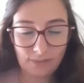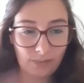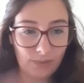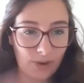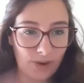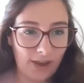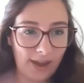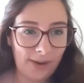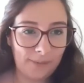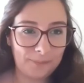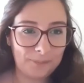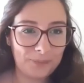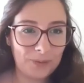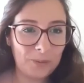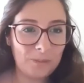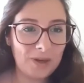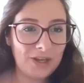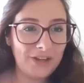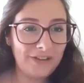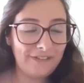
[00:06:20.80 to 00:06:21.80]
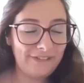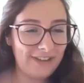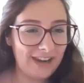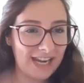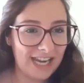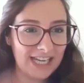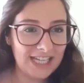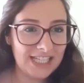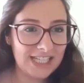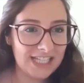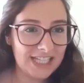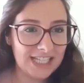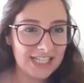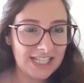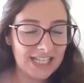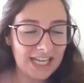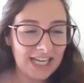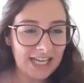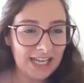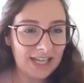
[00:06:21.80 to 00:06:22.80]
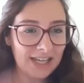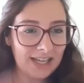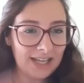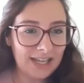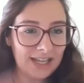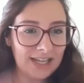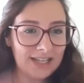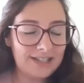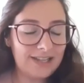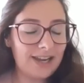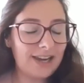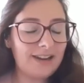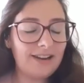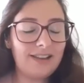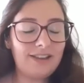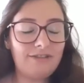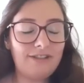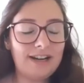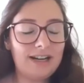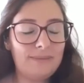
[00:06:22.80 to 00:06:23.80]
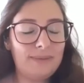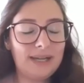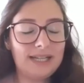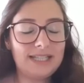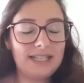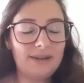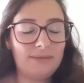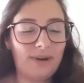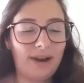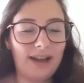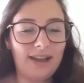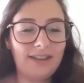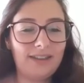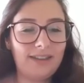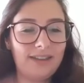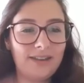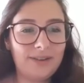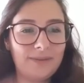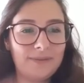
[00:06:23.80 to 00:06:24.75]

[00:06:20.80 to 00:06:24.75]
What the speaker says: Okay, and when you've finished, take another really big deep breath.